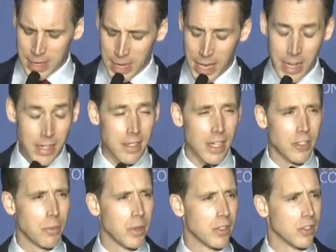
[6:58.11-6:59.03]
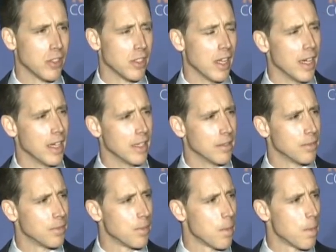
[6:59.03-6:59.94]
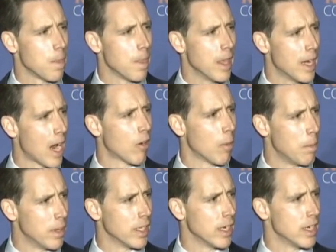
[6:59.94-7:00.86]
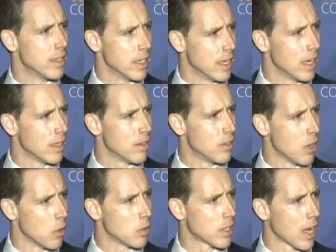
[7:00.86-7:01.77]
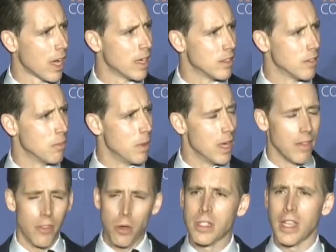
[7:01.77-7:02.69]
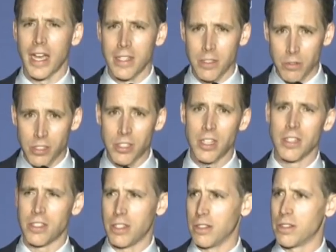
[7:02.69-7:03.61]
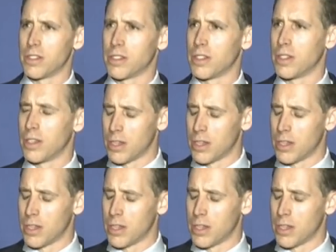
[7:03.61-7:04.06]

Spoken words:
And it's not too much to say that our ability to get those kinds of men, kinds of citizens,